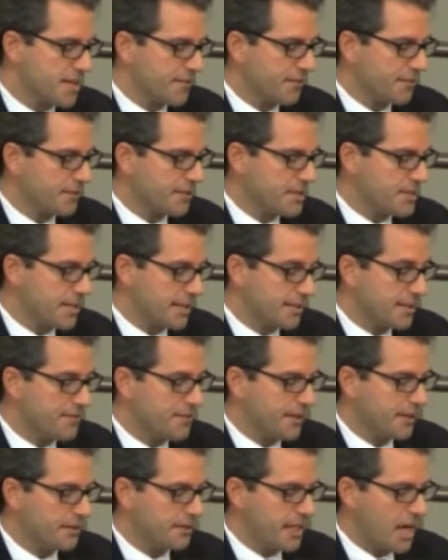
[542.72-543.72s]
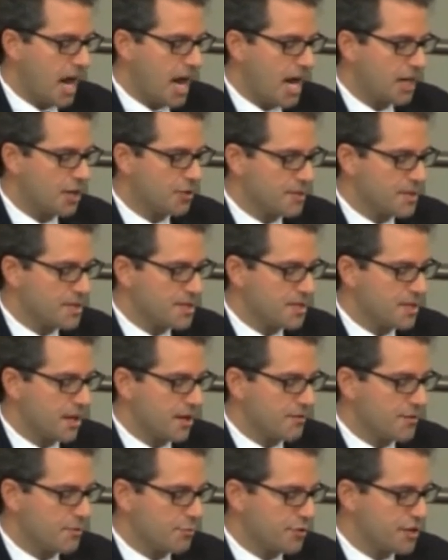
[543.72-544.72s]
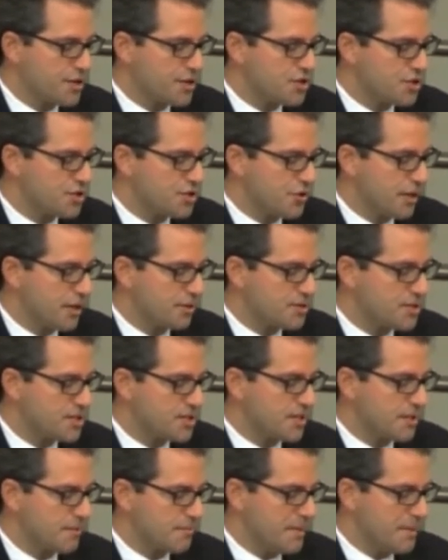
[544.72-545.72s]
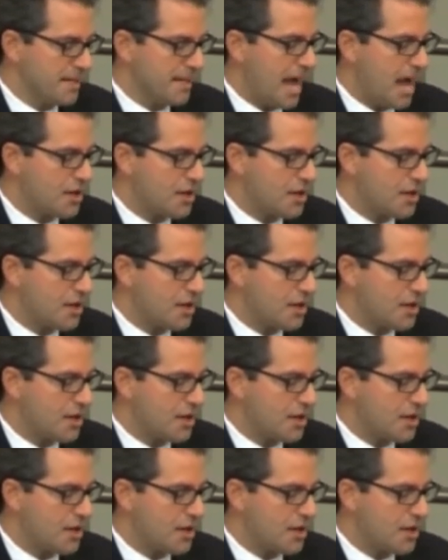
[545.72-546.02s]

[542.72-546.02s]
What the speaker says: a significantly higher risk of the bridge and trail system being